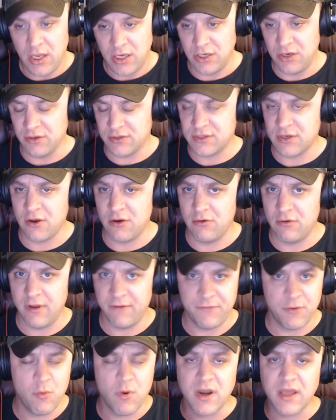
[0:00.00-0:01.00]
So if
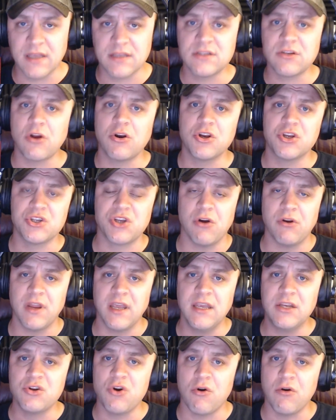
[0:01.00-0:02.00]
you want to get started, just go to
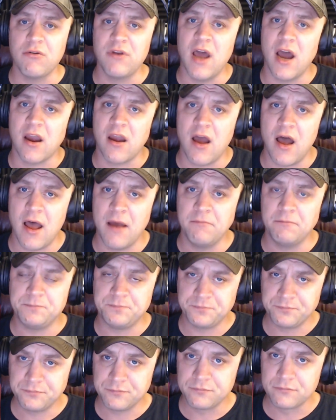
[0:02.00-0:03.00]
eToro.com.
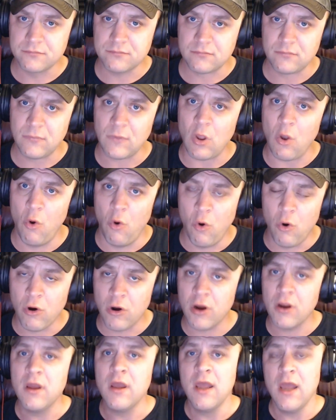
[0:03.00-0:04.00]

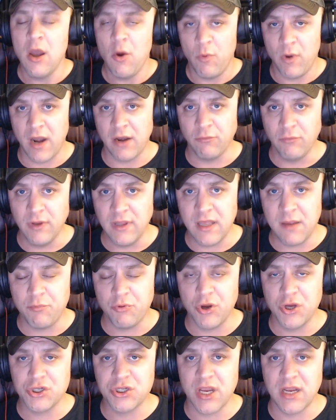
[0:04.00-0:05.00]
Or what I'd really
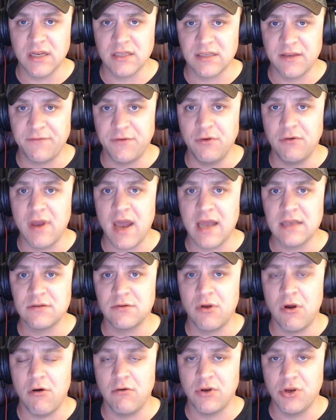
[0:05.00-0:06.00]
appreciate is if you guys would
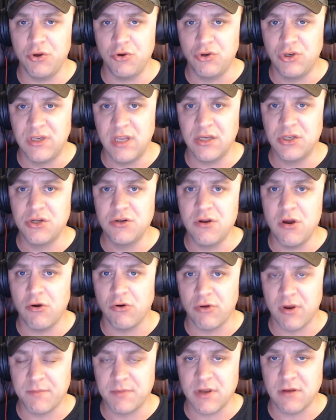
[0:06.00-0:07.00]
go to
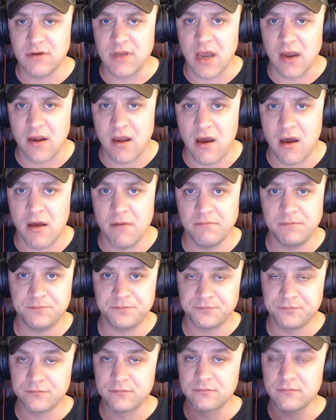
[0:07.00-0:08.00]

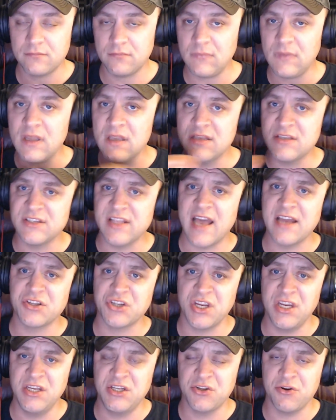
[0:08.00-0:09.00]

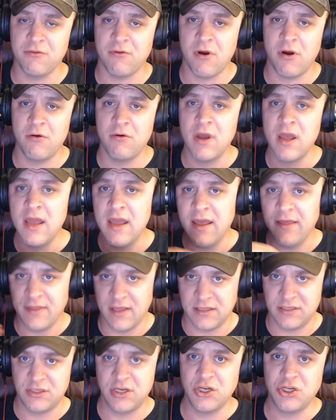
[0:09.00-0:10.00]
didyouknowcrypto.com/eToro.
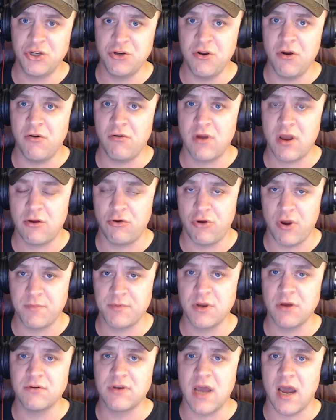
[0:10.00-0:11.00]
That's
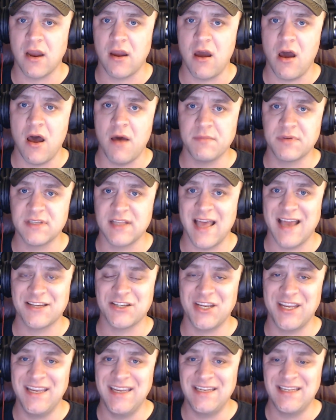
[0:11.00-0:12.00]

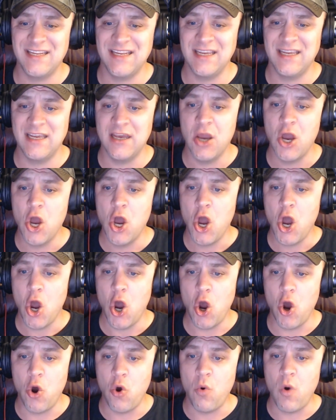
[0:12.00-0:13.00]

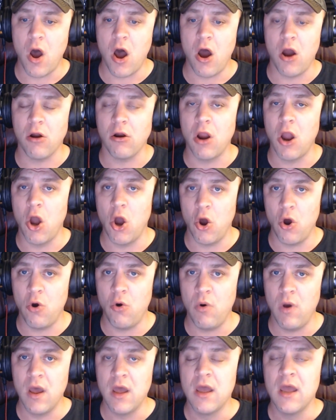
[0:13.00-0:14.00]

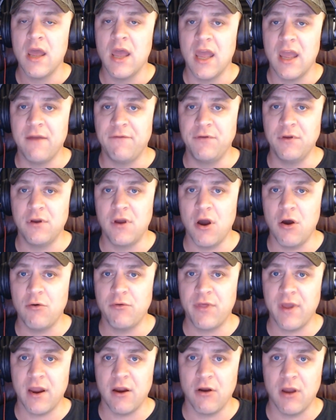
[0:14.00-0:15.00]
didyouknowcrypto.com/ETORO. If you go
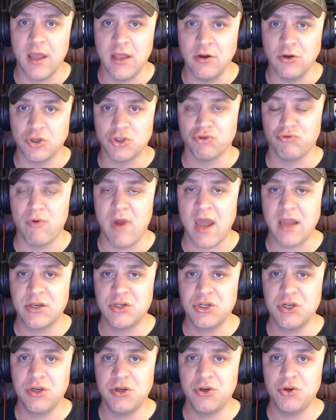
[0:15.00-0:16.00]
there, it'll direct
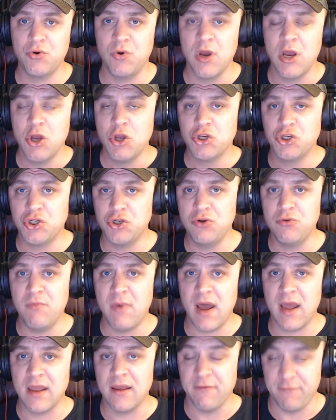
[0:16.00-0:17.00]
you to
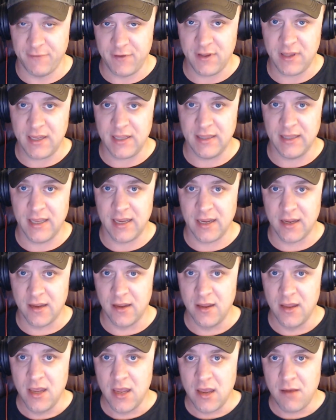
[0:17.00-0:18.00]
my affiliate link.
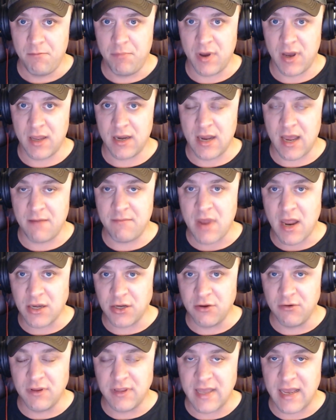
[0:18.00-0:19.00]
But I'm not
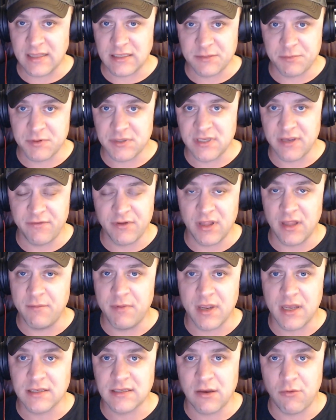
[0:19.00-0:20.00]
doing that specifically
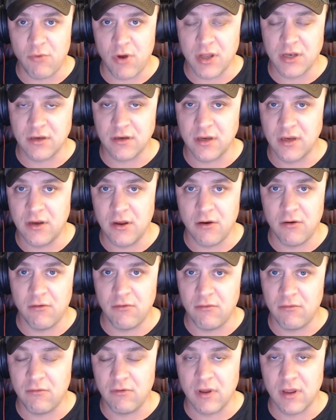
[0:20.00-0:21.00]
because I want,
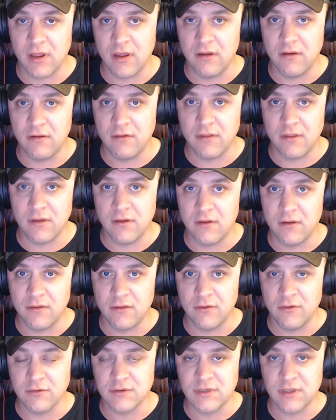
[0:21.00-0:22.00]

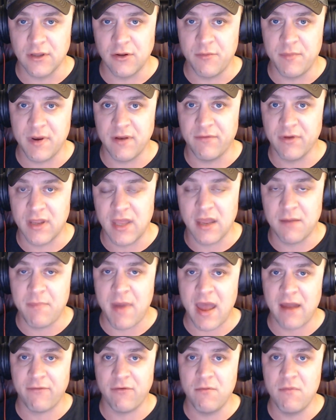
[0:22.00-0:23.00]
there's a little bit of a
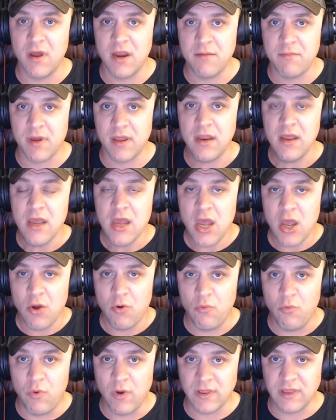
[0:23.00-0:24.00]
kickback for money. But
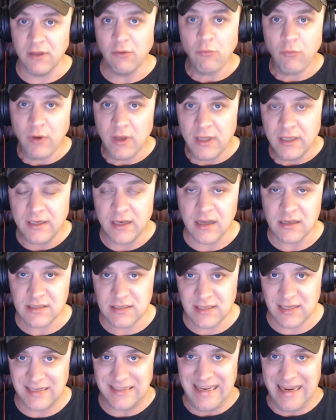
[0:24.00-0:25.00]
what it really does is
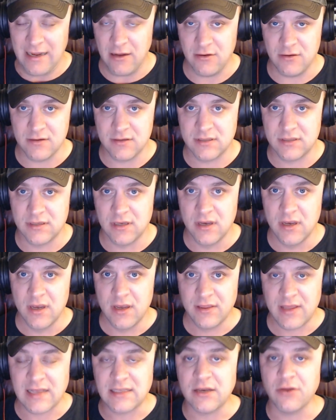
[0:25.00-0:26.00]
it tells,
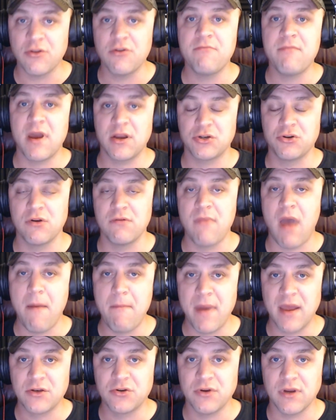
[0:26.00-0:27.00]
that's how they're measuring my
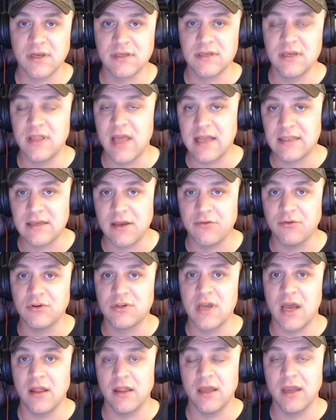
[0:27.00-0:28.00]
metrics. And that's how they're
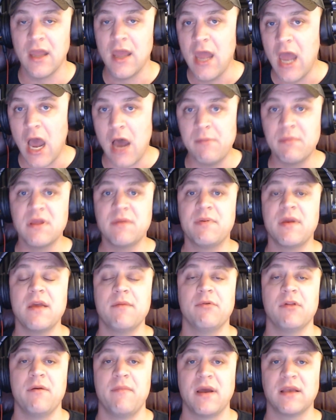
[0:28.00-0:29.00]
telling how many
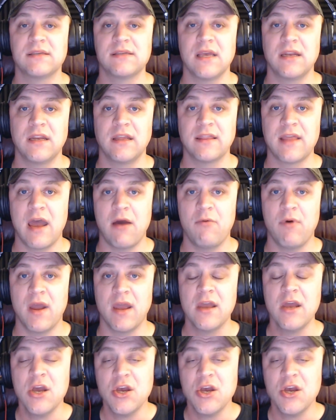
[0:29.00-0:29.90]
people am I sending that way.